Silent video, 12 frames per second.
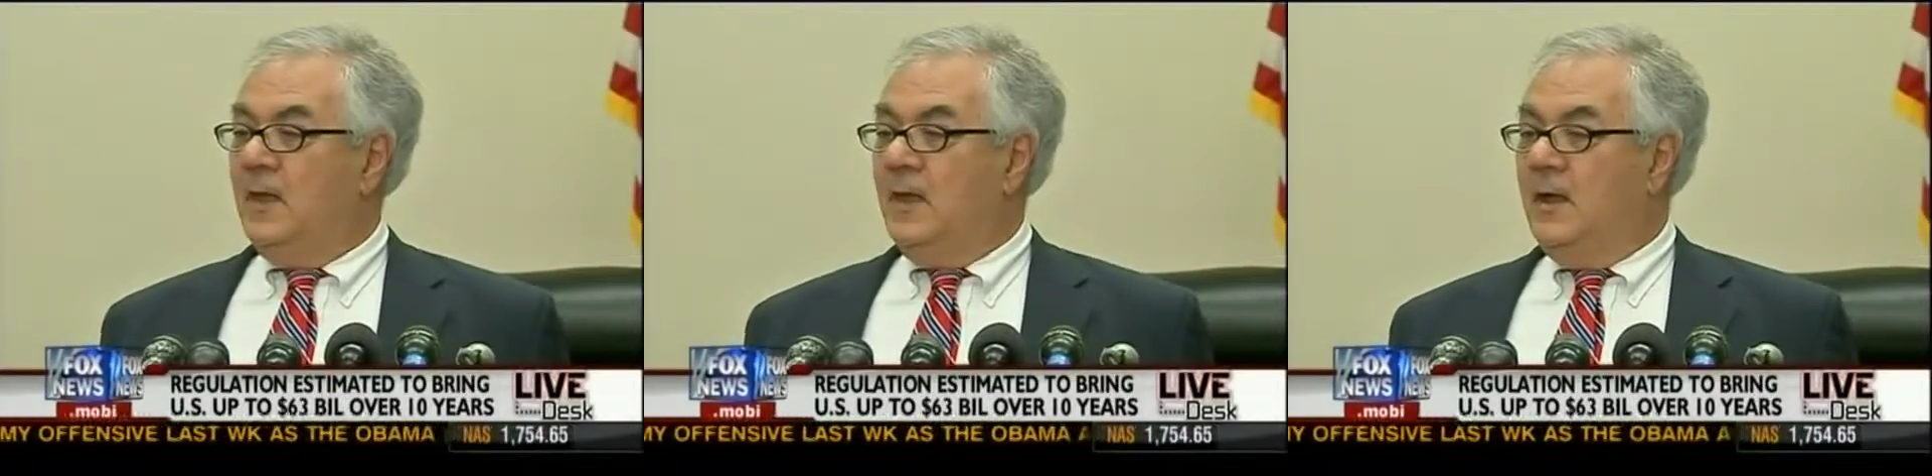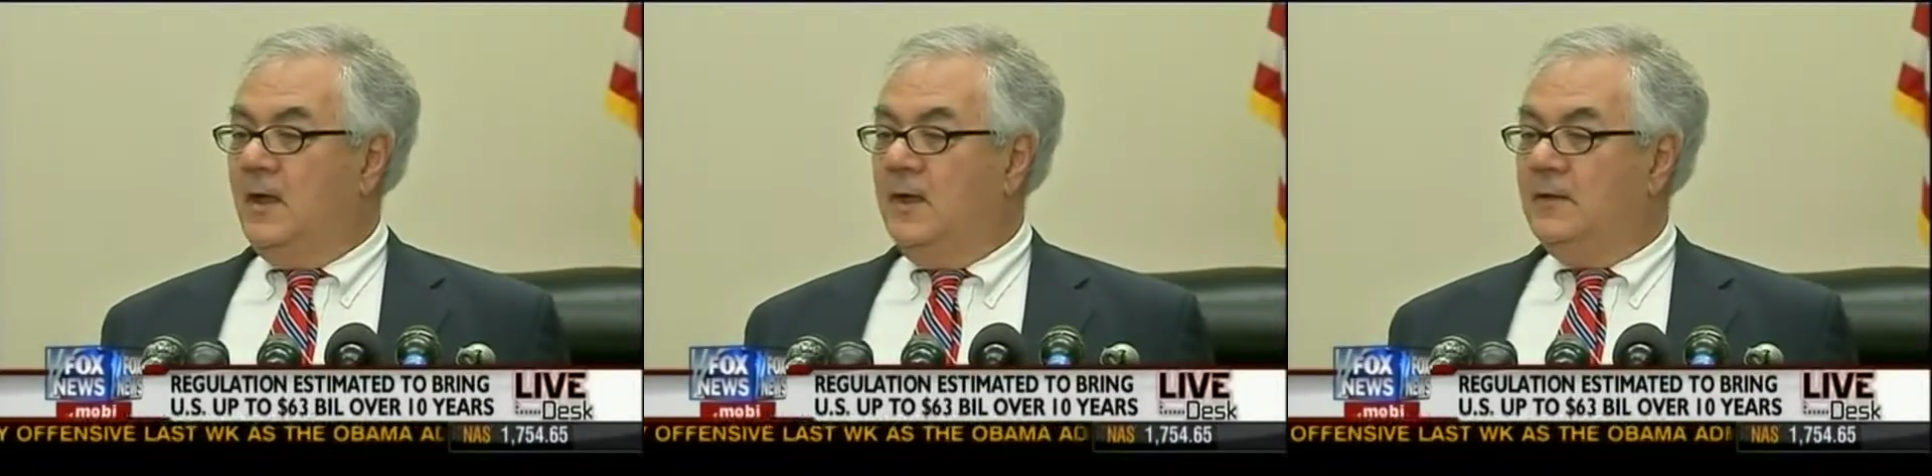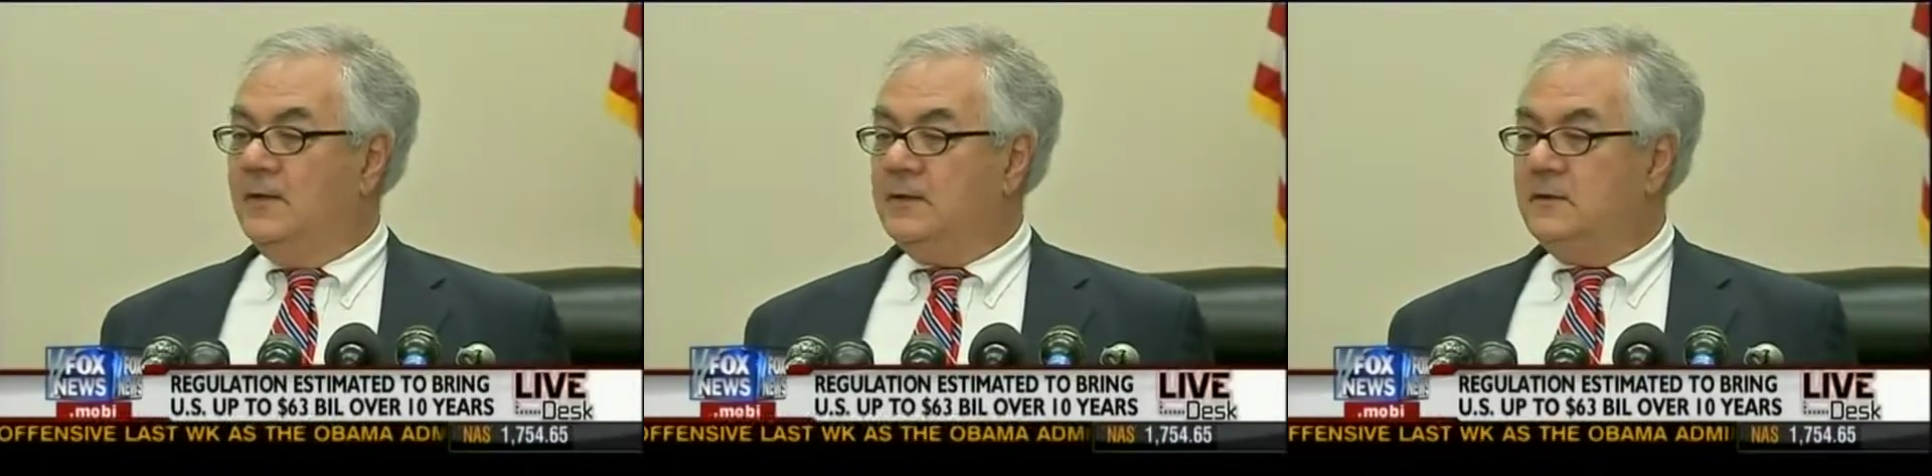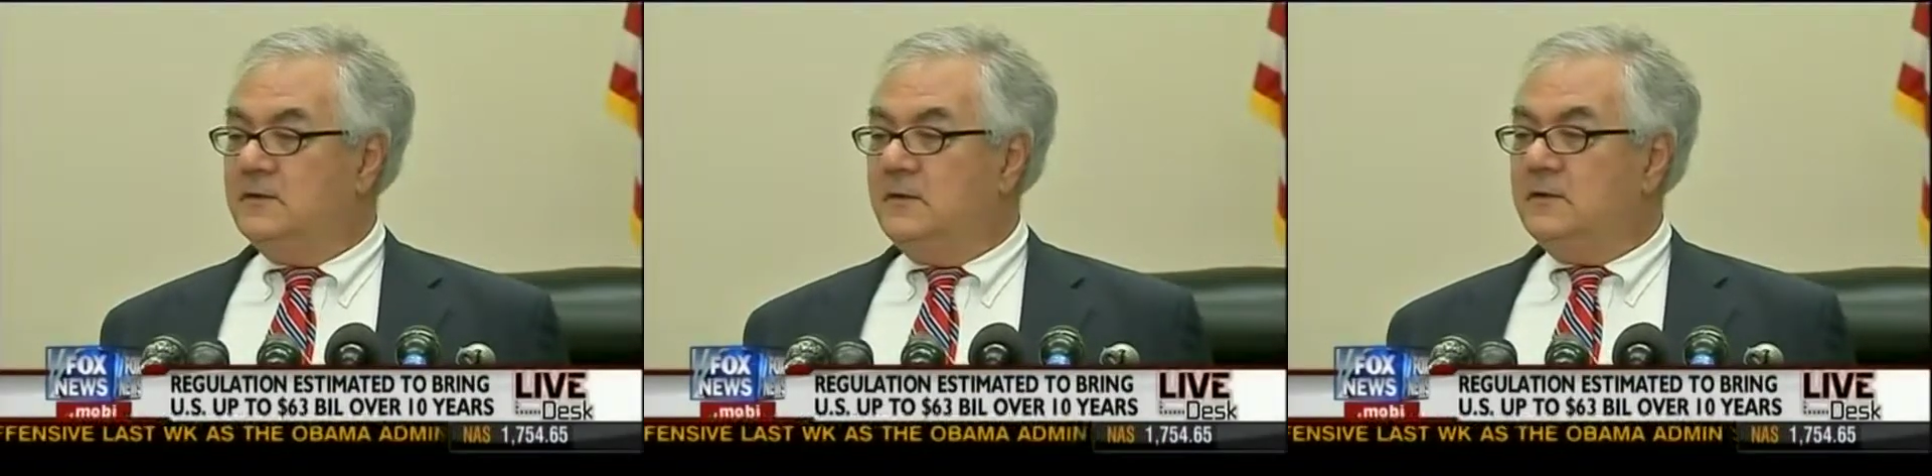the
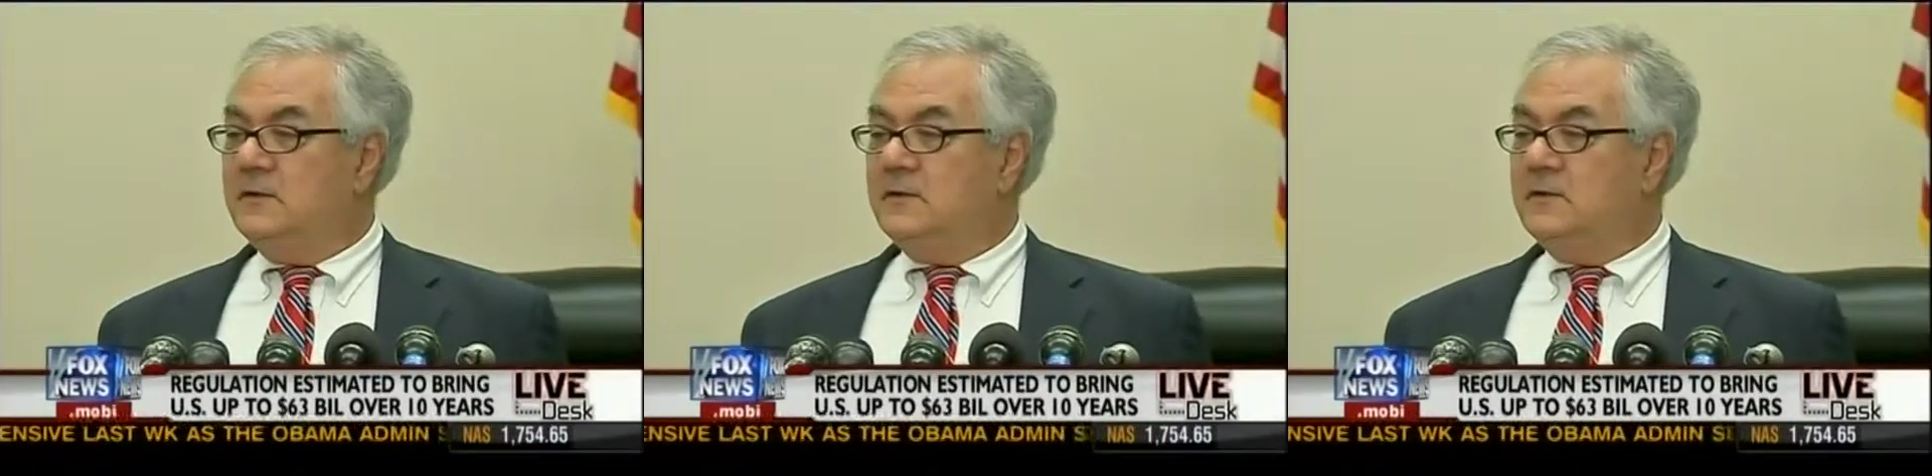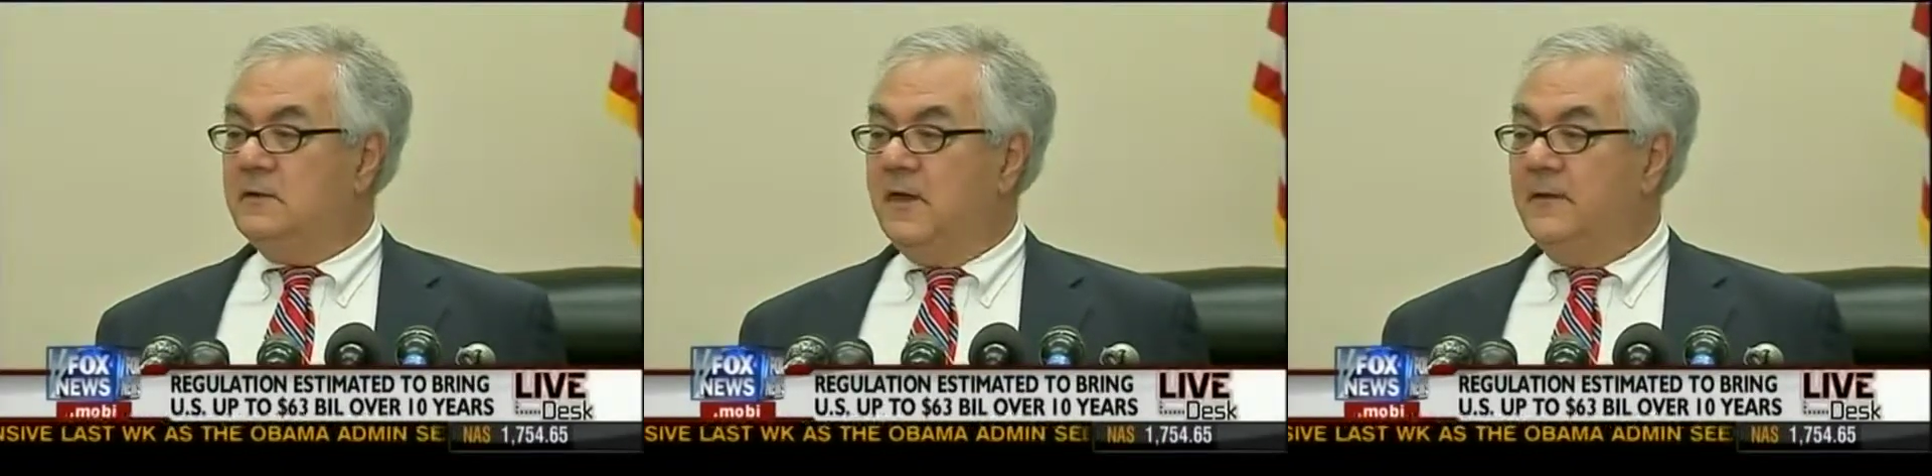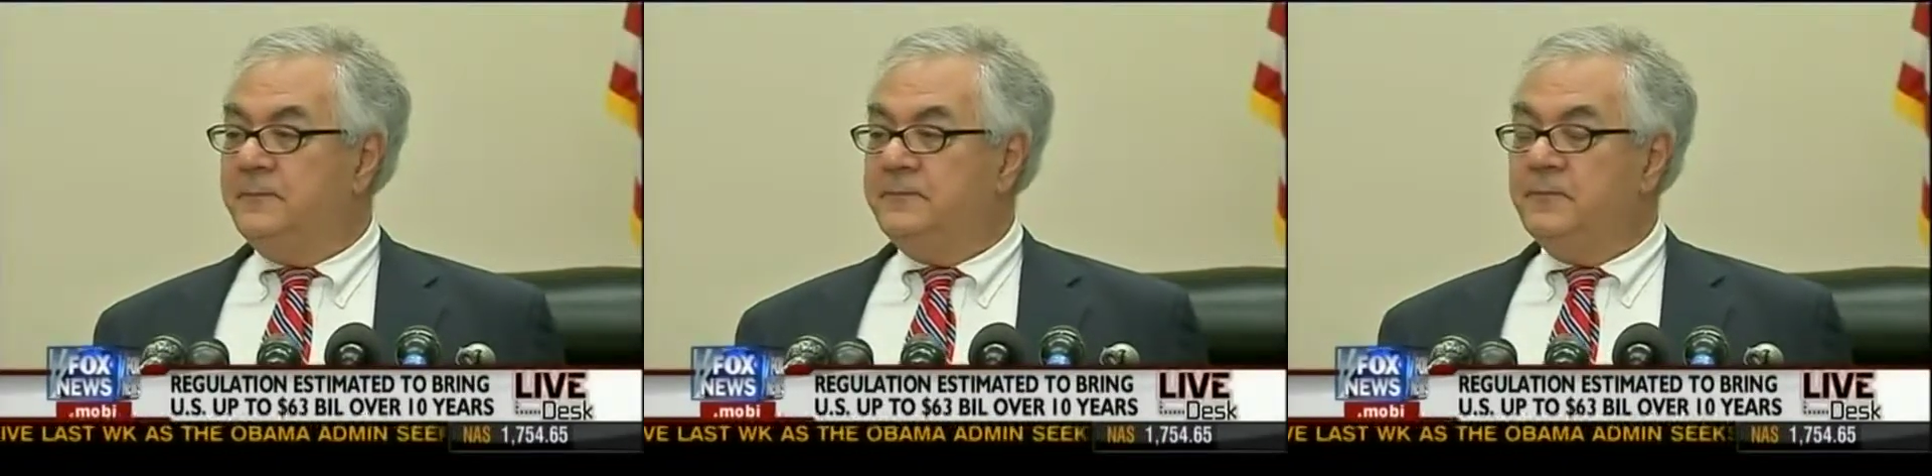consistency there.